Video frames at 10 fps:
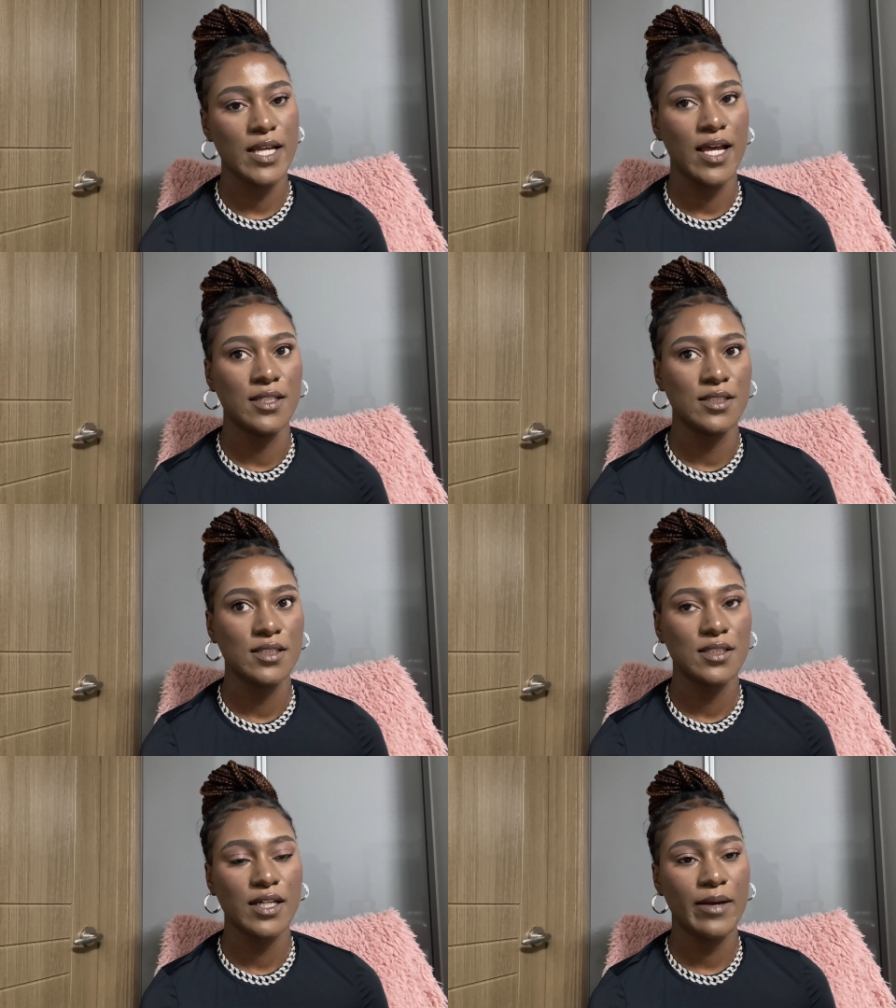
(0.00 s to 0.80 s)
and
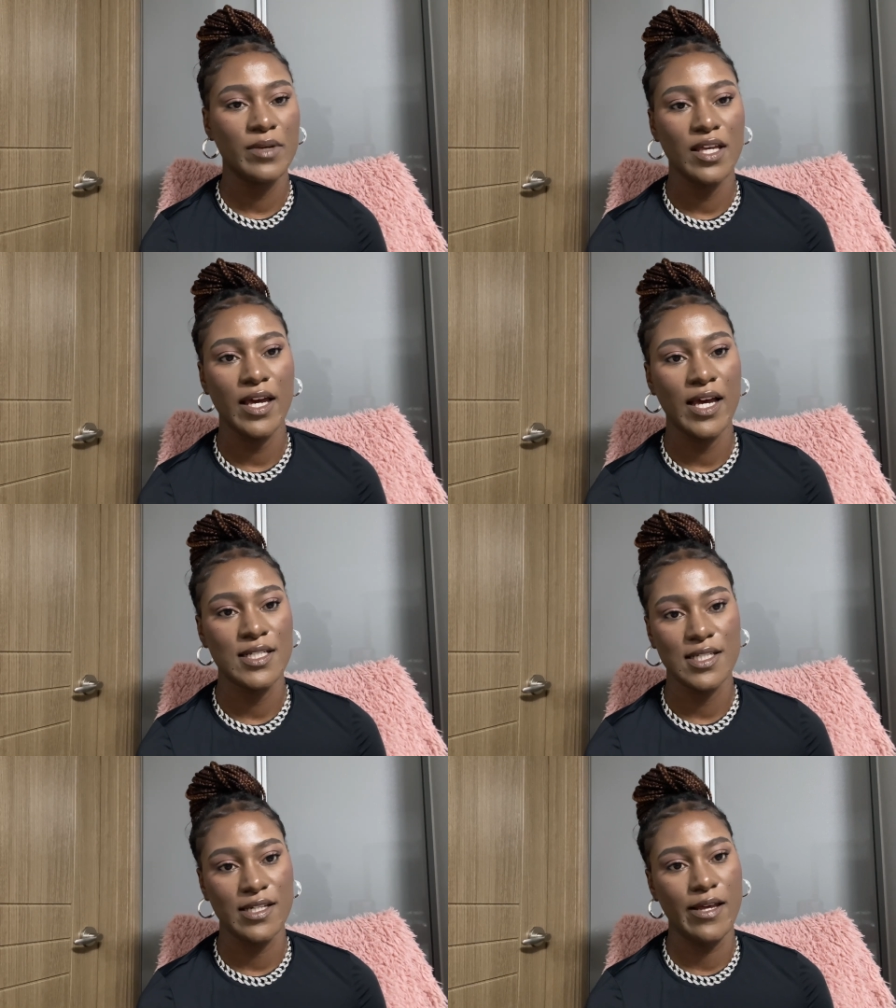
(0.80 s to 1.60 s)
coming here has
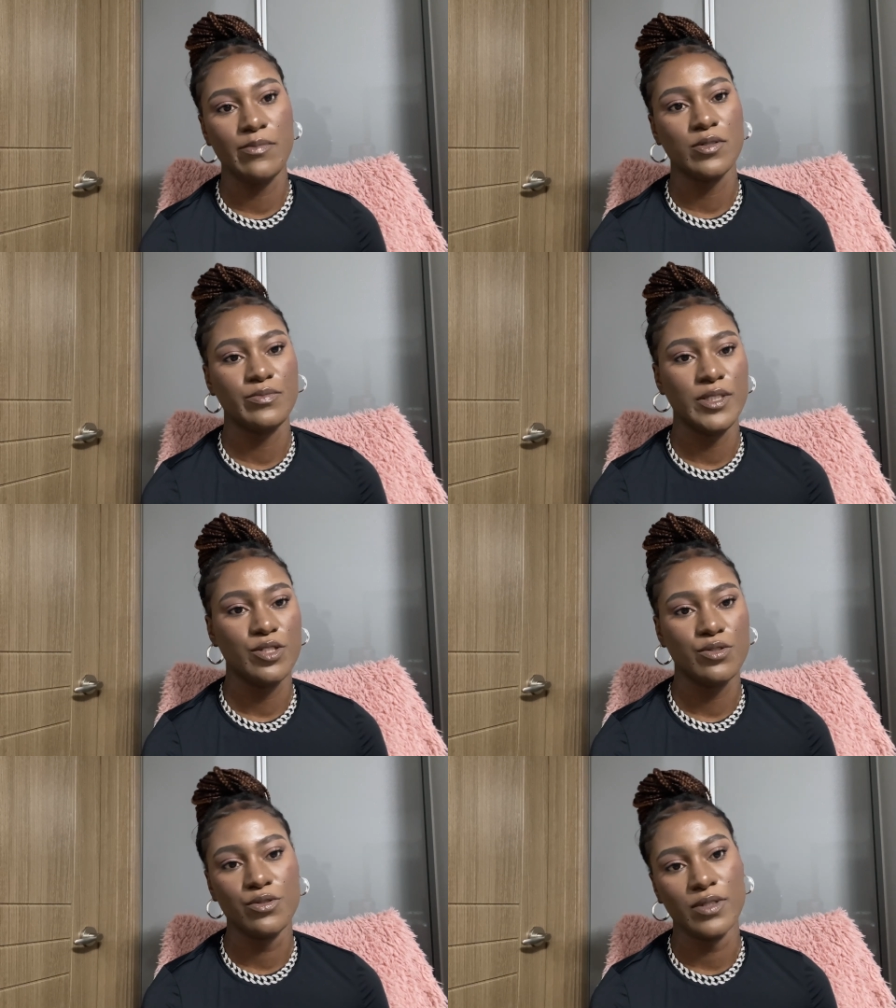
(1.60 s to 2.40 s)
enabled me
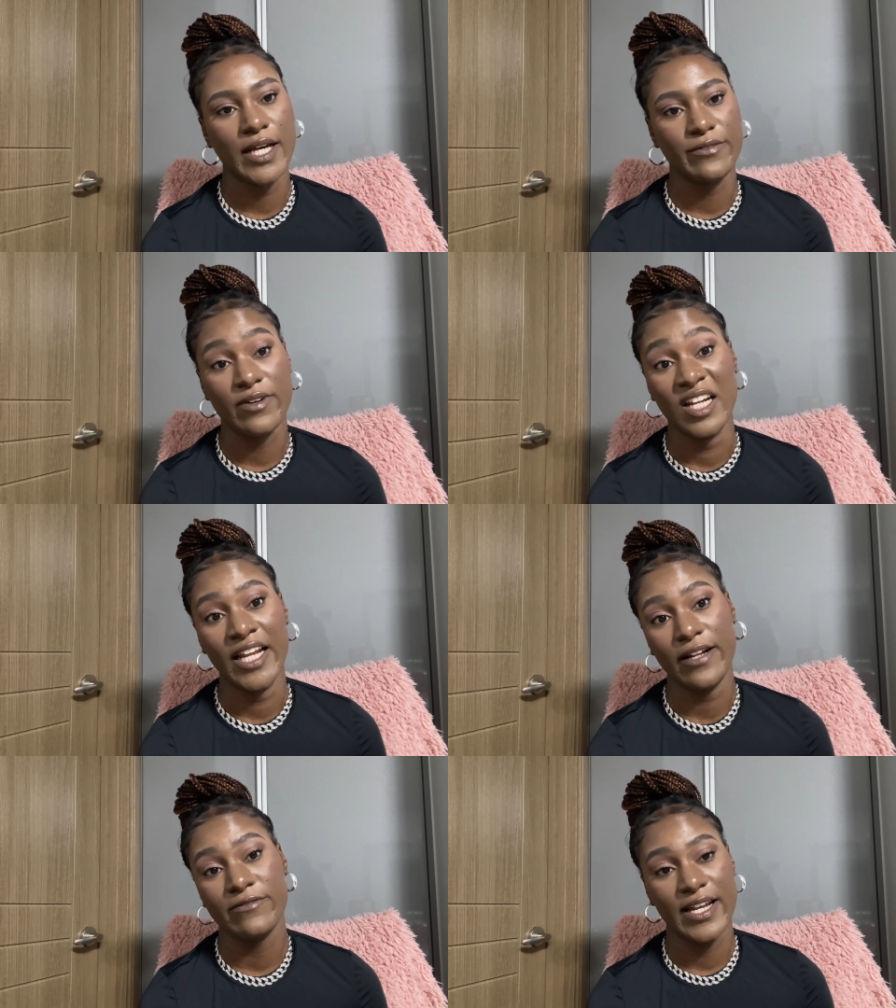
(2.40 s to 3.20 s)
to do that
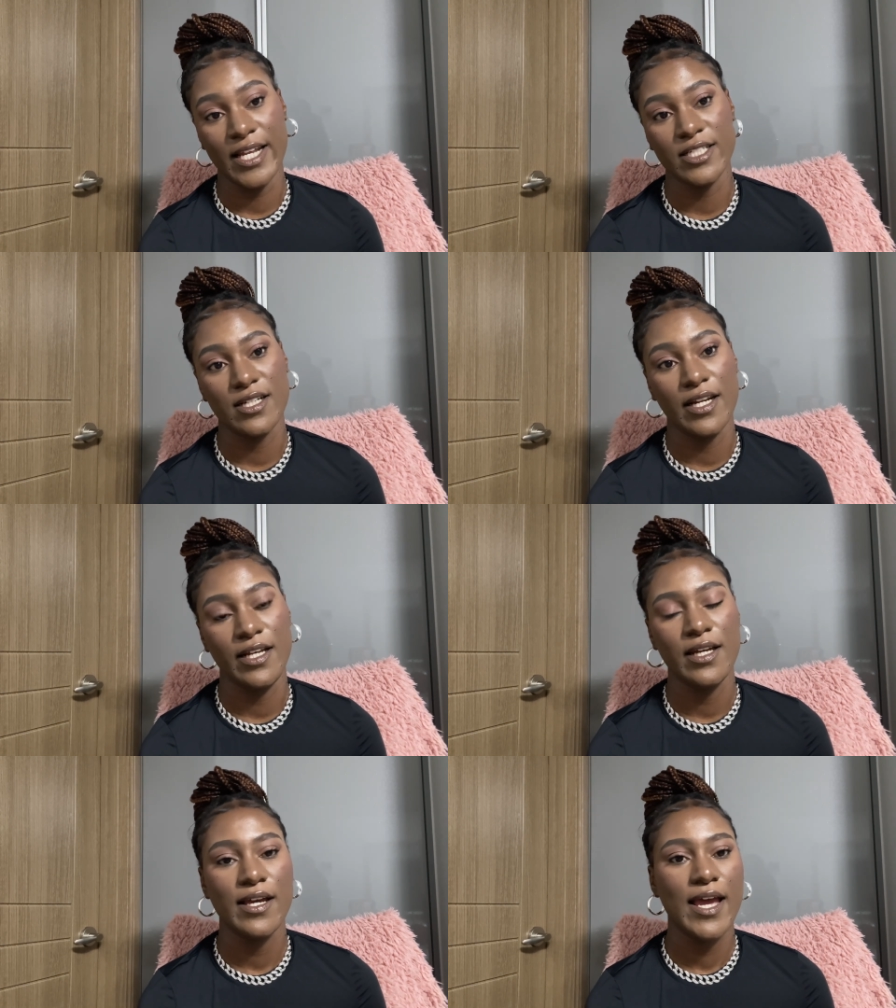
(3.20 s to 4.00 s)
financially.